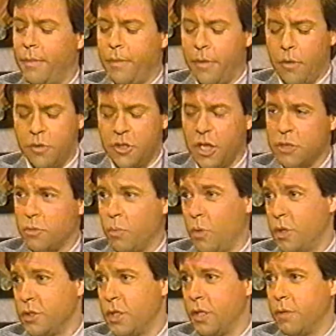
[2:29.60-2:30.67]
their assessment
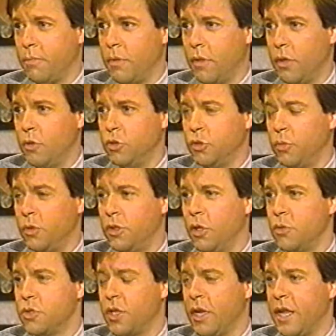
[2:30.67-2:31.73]
was that the usual
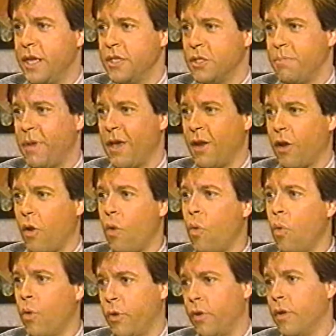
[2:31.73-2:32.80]
dose today is about a
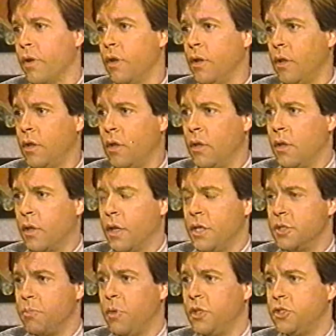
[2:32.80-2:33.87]
quarter
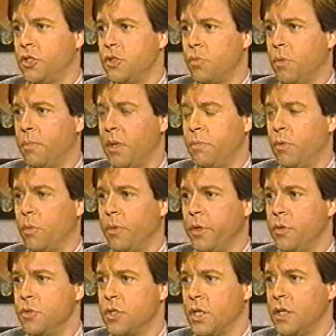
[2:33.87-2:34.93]
as much as what mm-hmm. people were
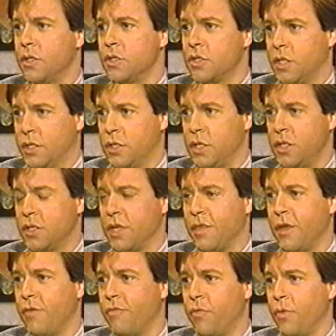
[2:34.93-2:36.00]
using in the 60s,
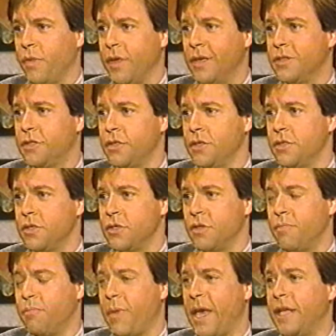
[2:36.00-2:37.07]
and therefore the incidences
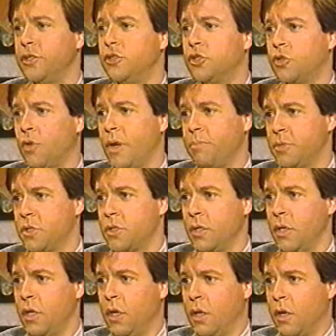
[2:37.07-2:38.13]
of bad trips
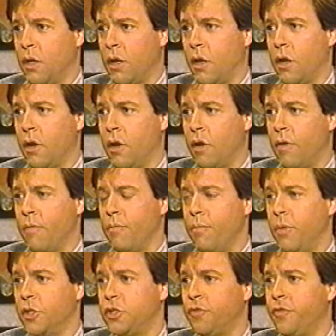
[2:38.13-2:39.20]
mm-hmm. Are
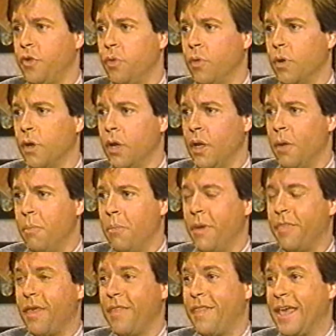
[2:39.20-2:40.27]
much fewer,
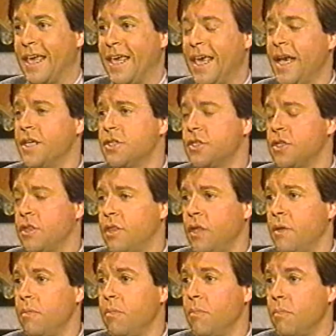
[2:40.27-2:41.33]
but that they guessed
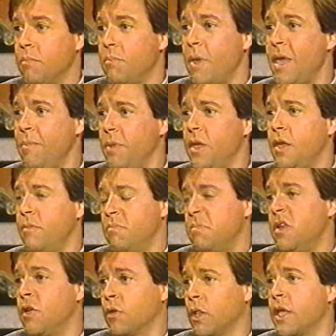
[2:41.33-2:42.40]
that maybe
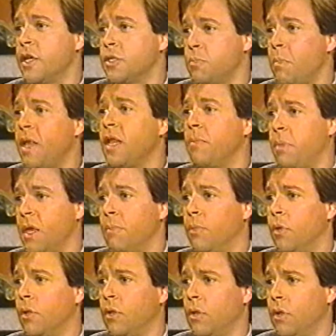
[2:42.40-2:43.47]
nearly as many people